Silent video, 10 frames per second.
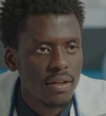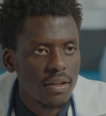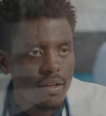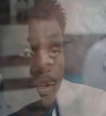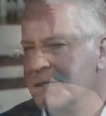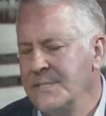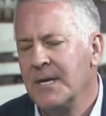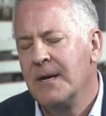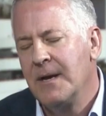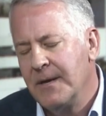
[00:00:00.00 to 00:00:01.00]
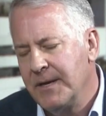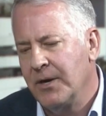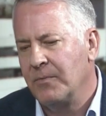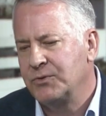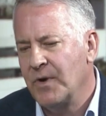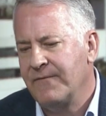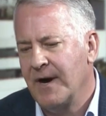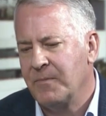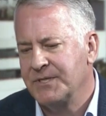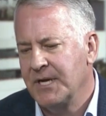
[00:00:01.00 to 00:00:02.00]
B, because, you know,
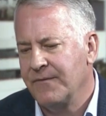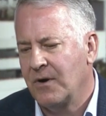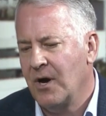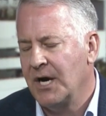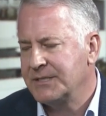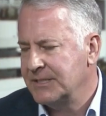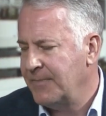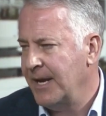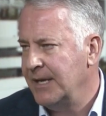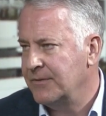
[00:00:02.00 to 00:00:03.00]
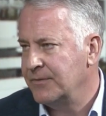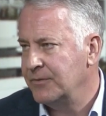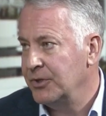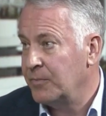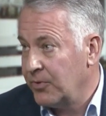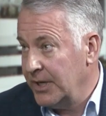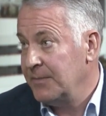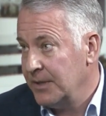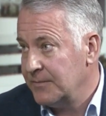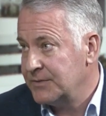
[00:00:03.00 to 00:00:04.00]
25% of the cost is paid through your
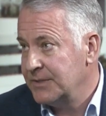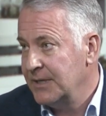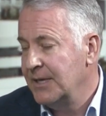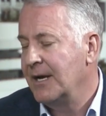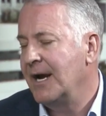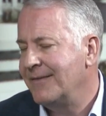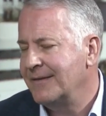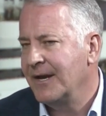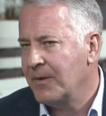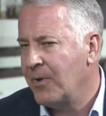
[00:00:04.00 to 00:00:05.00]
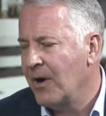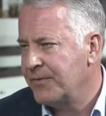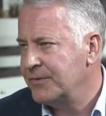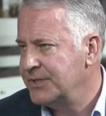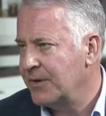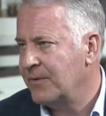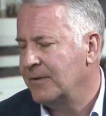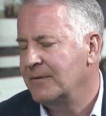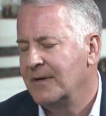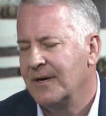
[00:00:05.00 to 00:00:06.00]
premiums, and then the other part through
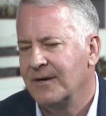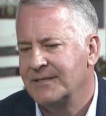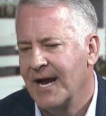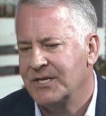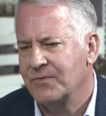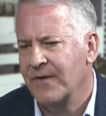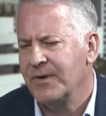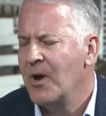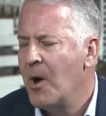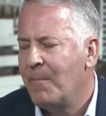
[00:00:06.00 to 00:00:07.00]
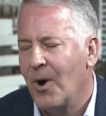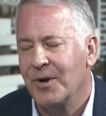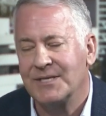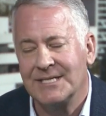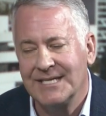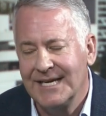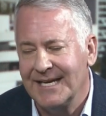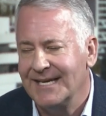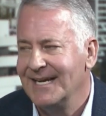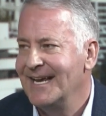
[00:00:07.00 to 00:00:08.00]
general tax revenue. Part
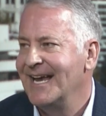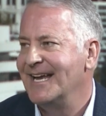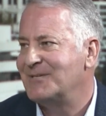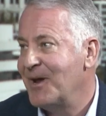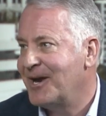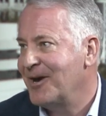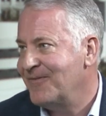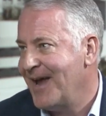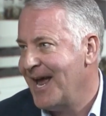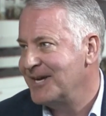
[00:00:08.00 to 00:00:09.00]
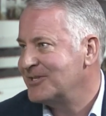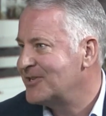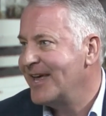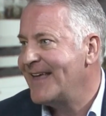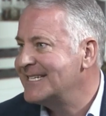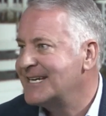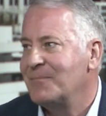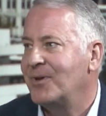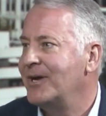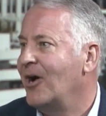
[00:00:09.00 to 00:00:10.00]
C is Medicare Advantage, and so that's a
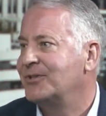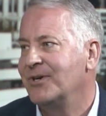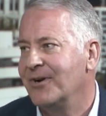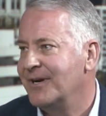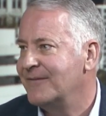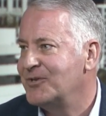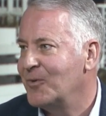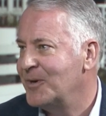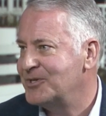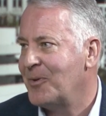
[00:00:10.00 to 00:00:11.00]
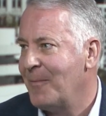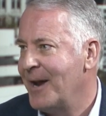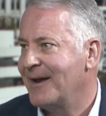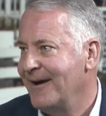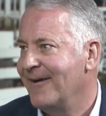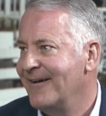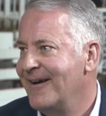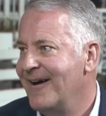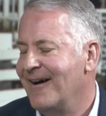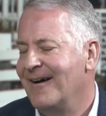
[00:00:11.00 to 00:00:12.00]
complete alternative to original Medicare.
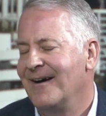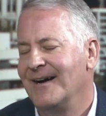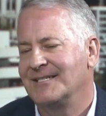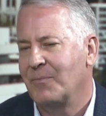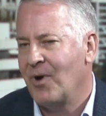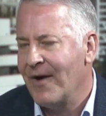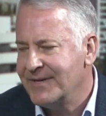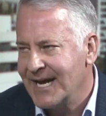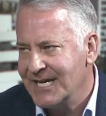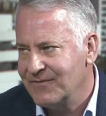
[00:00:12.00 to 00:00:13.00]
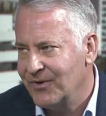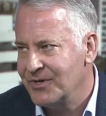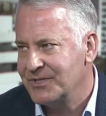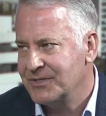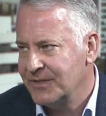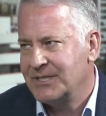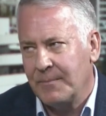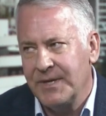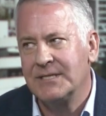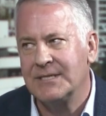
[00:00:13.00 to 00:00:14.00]
It's a privatized version, so it's
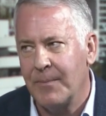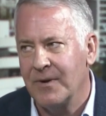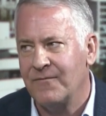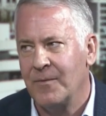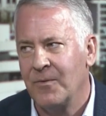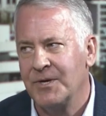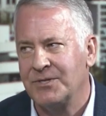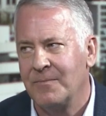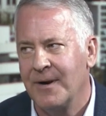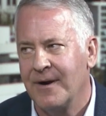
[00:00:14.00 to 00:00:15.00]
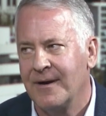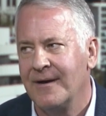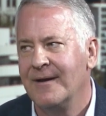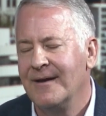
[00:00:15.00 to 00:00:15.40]
something separate from original America